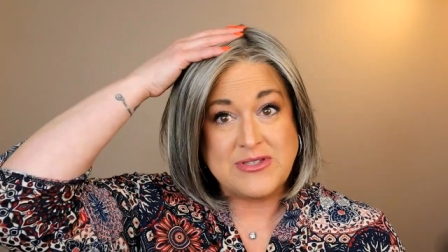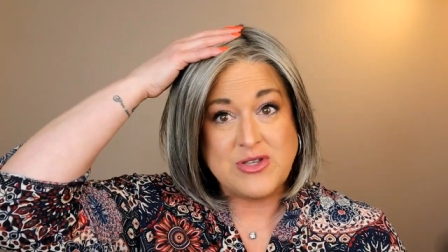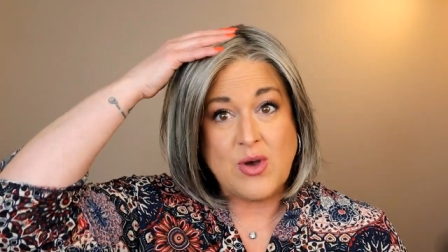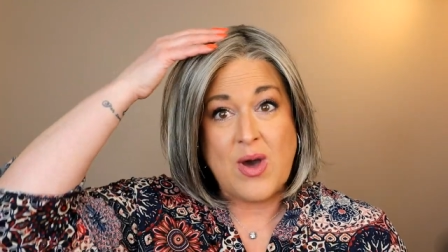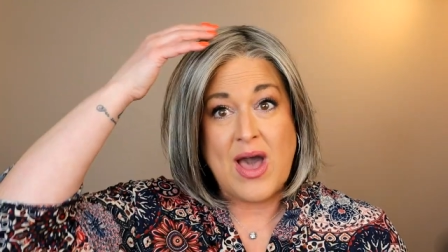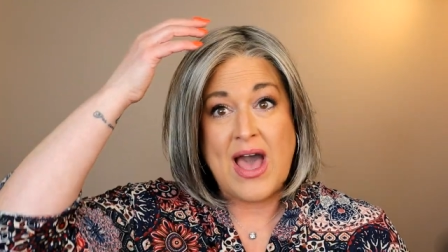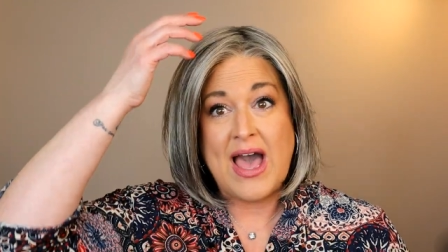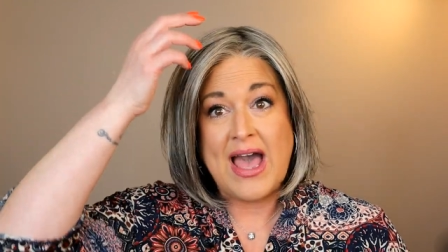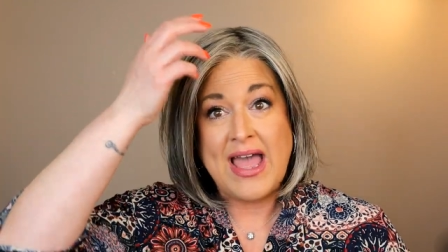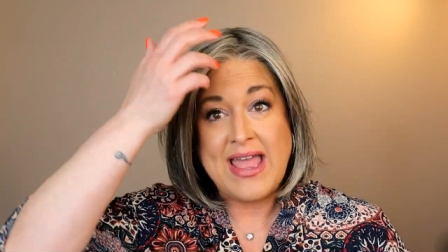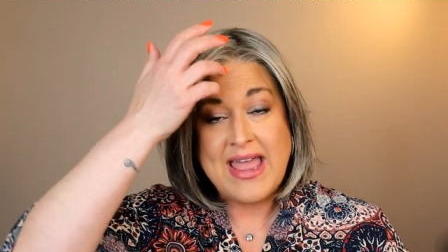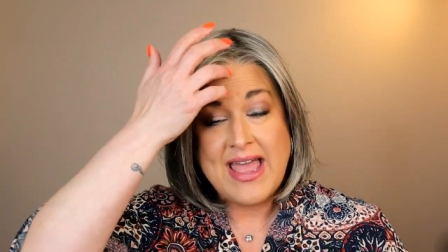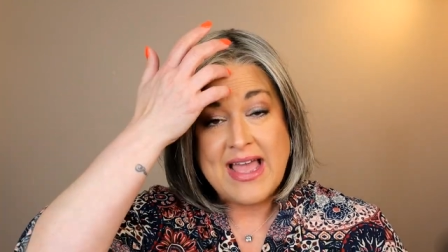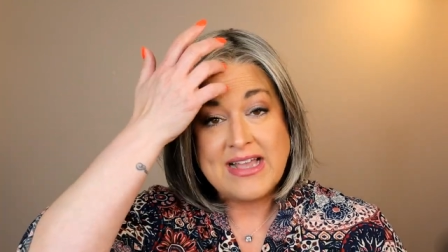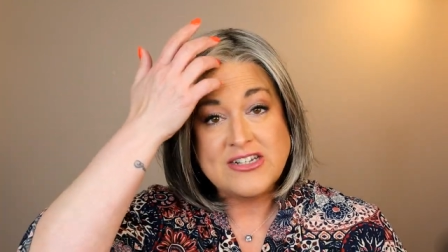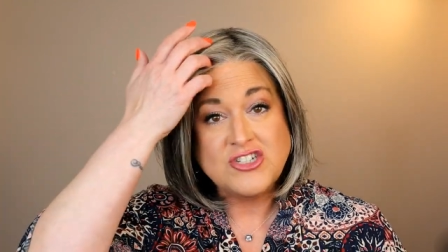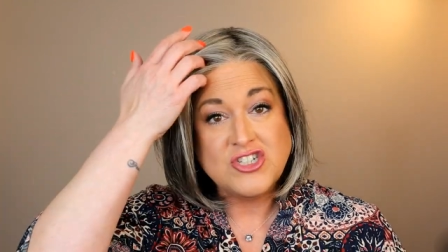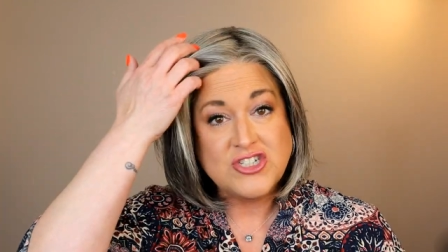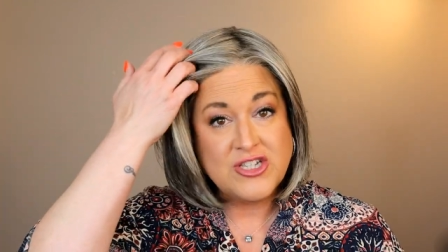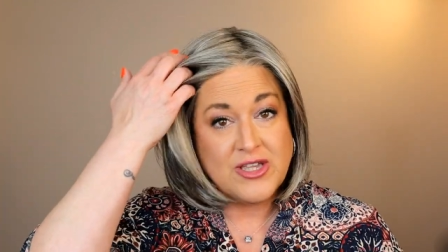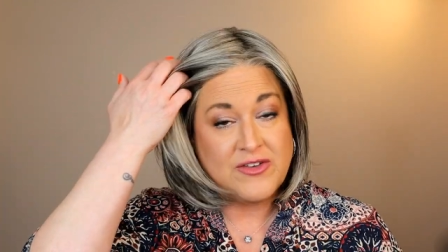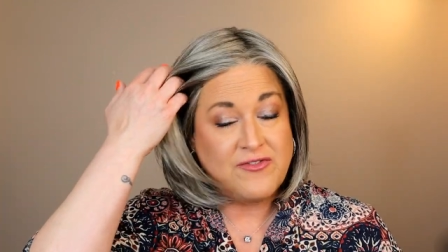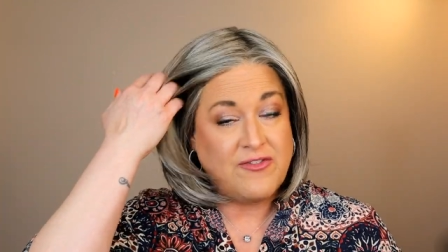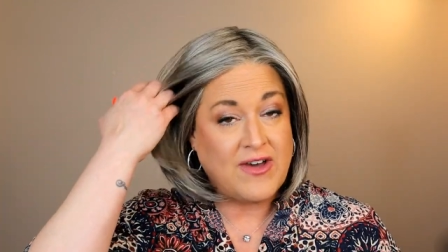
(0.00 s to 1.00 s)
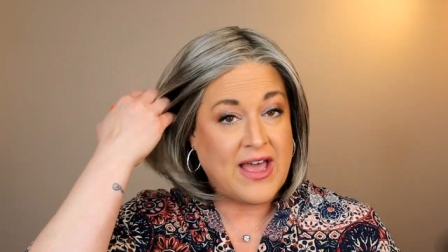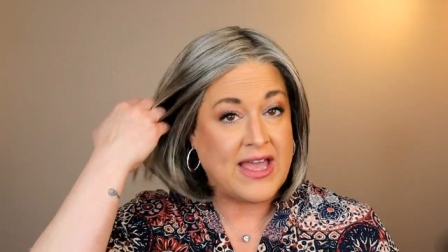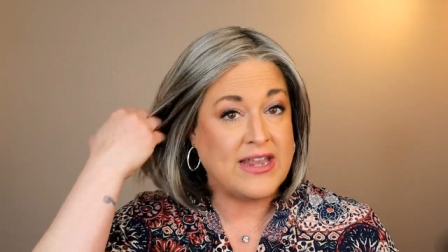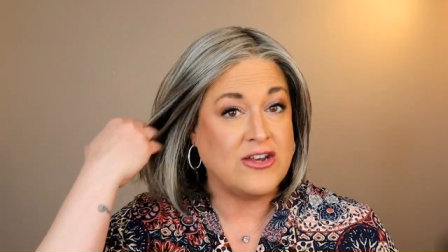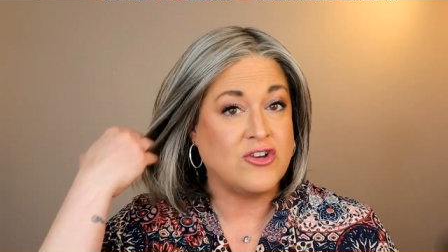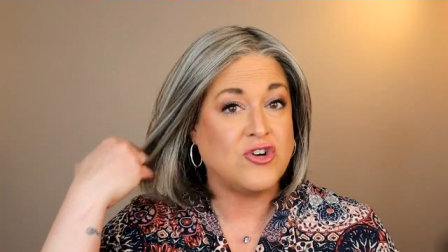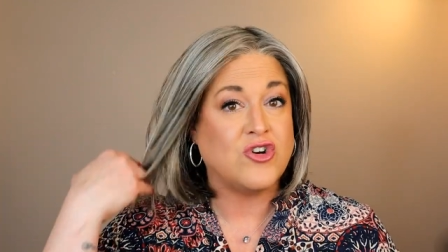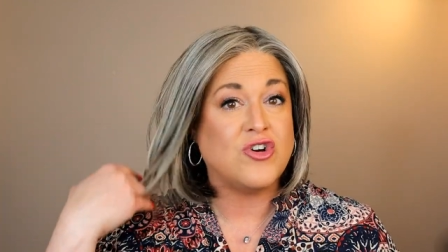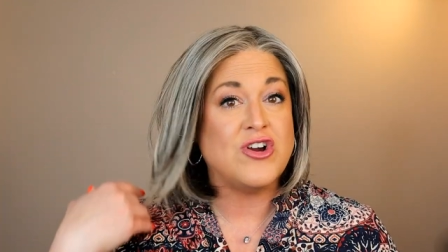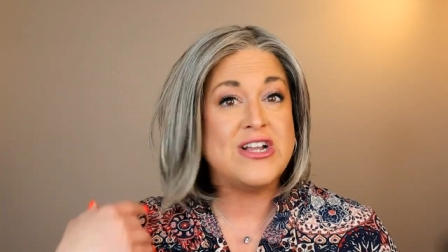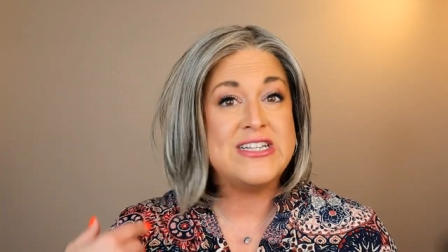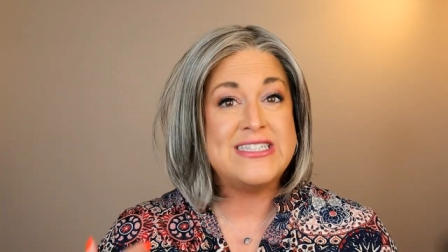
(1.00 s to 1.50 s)
So I actually
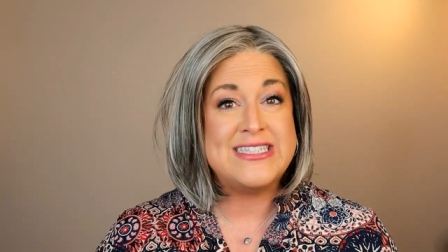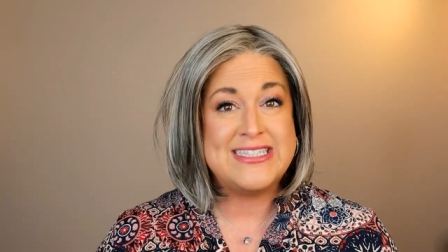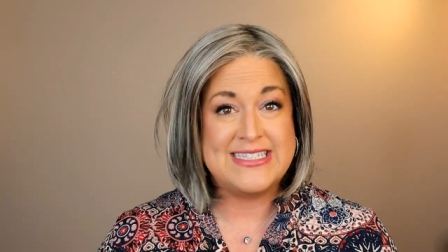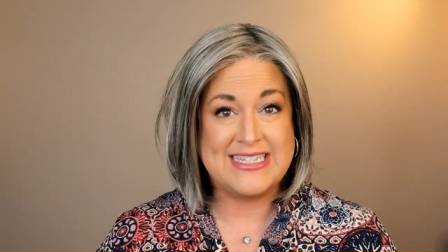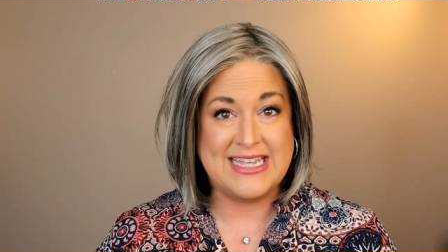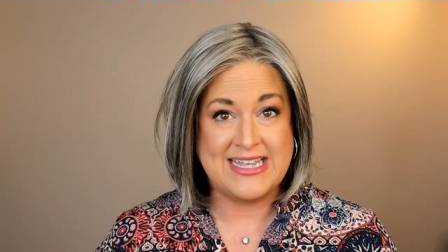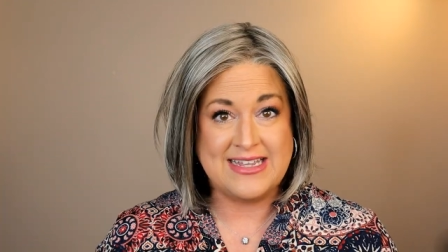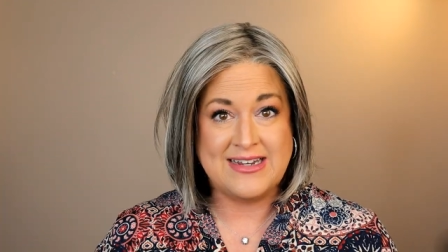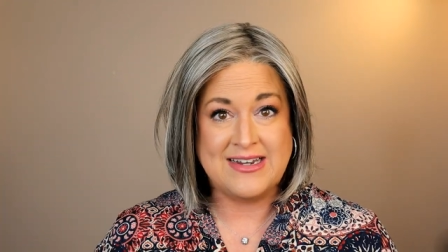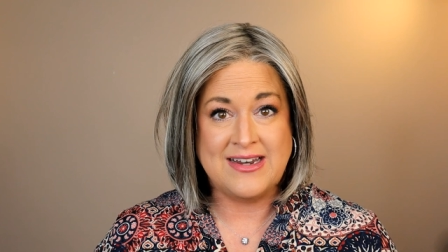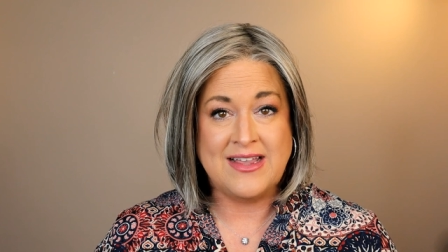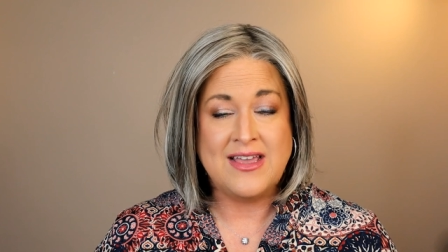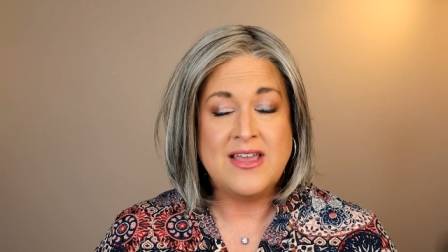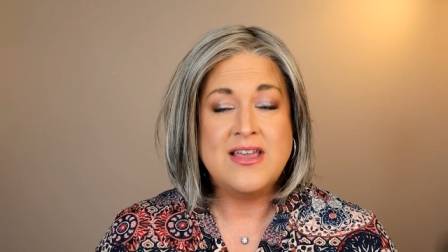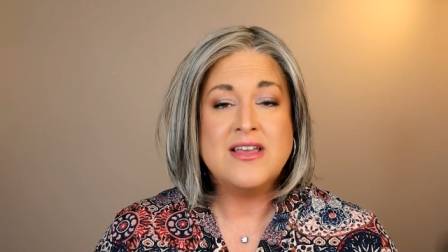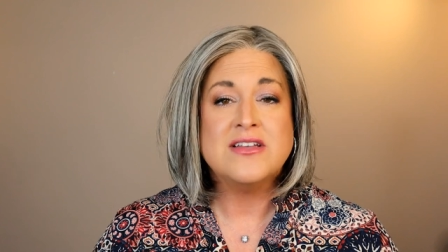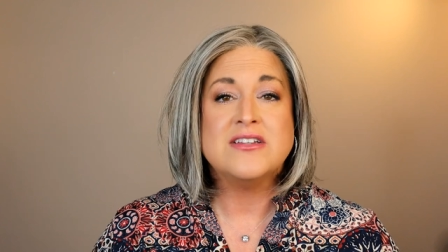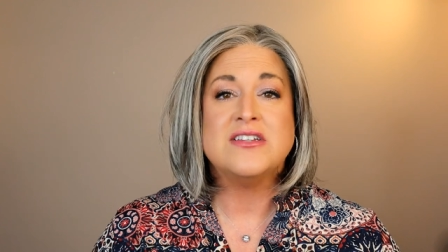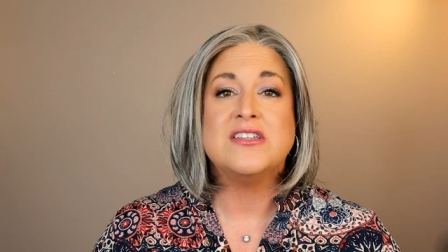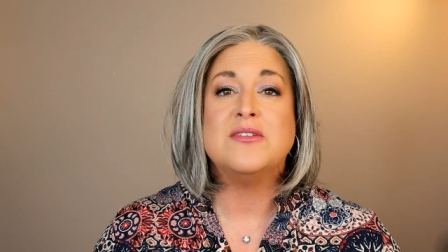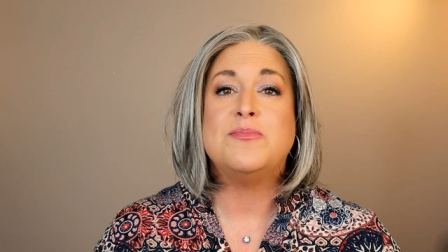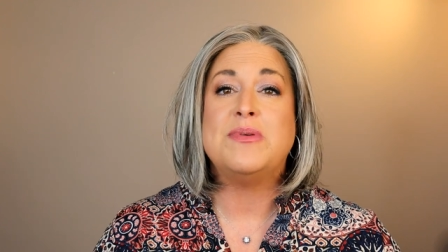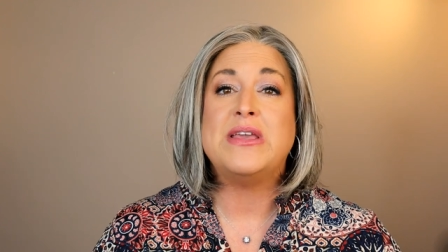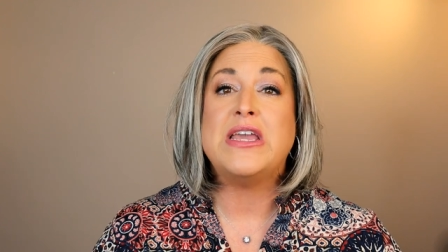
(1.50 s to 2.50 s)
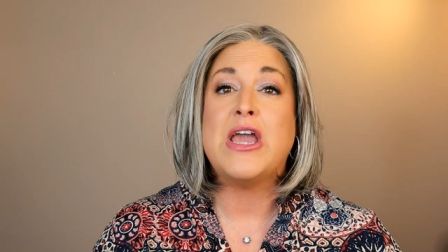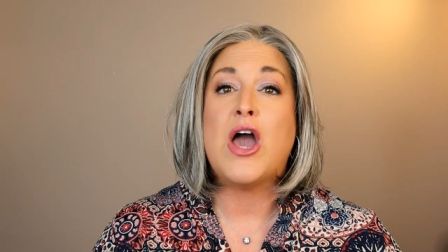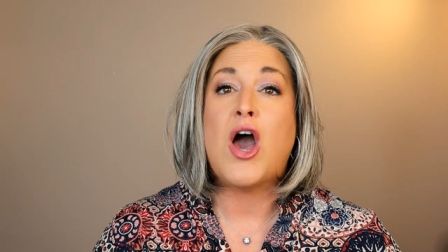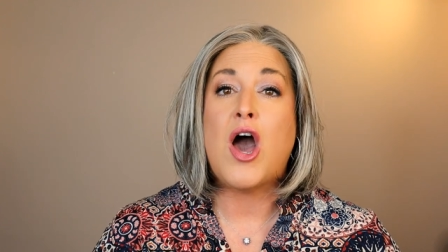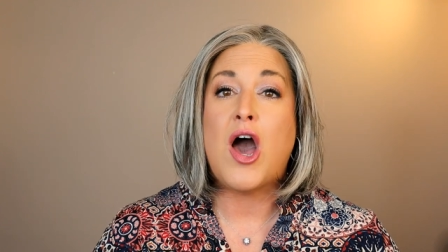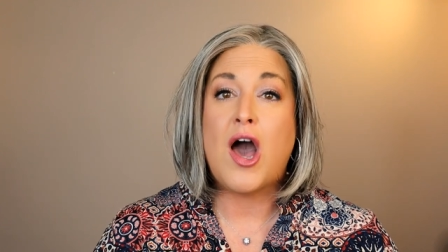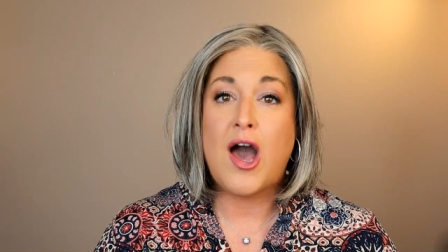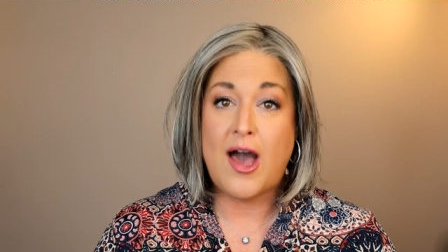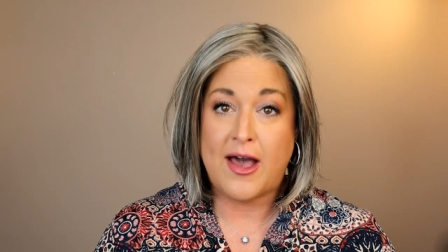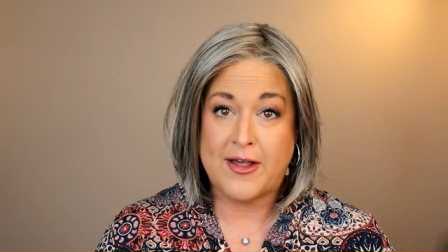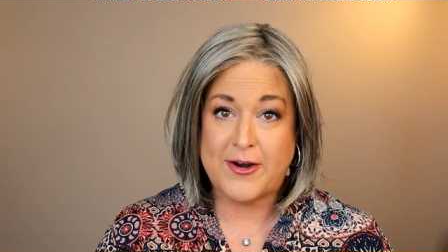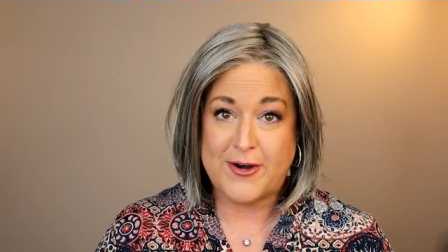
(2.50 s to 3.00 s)
find Kristen to be
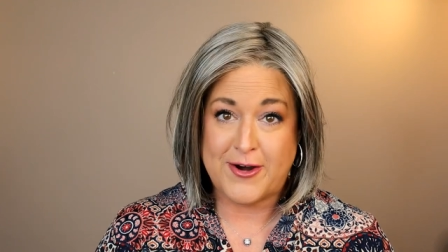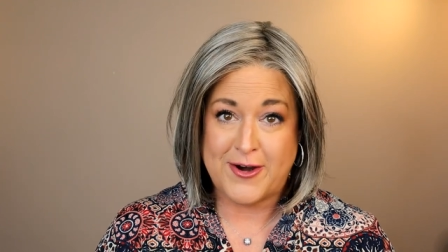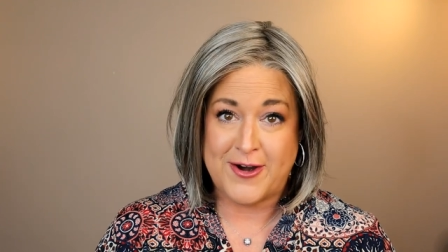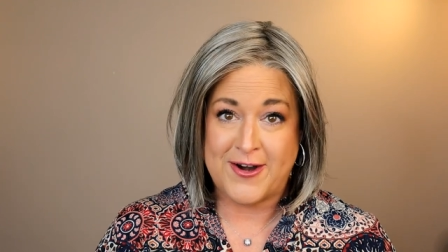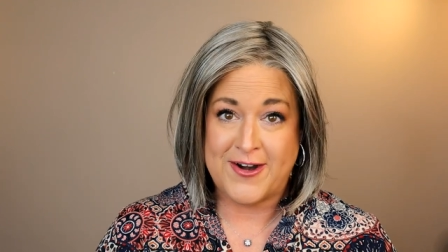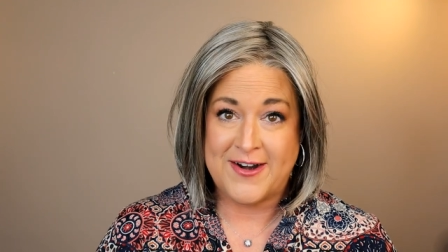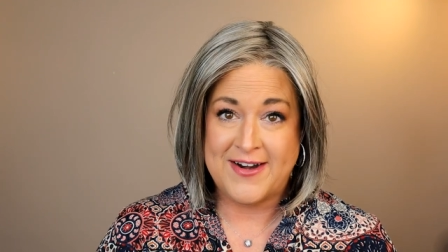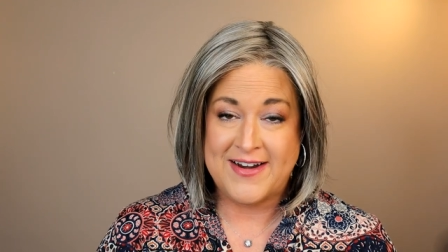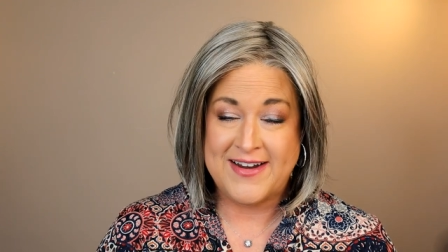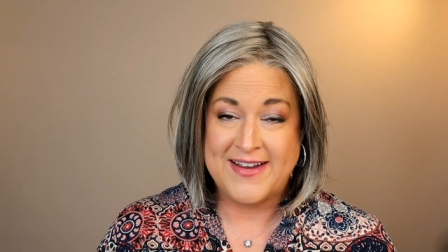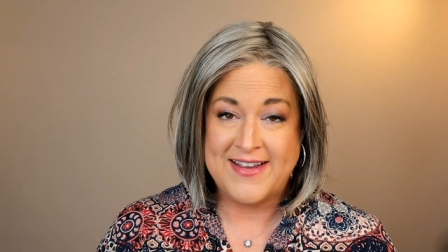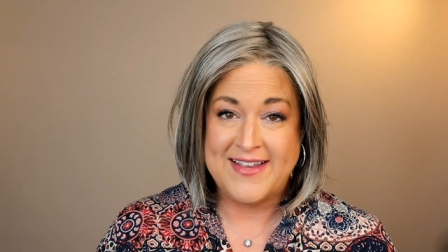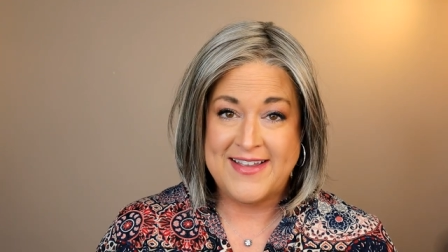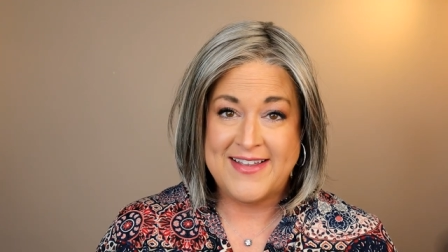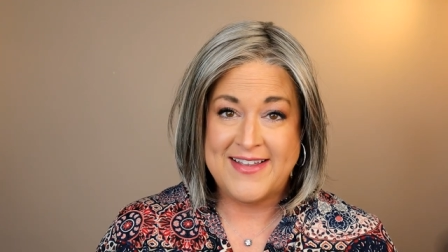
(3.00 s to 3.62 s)
hotter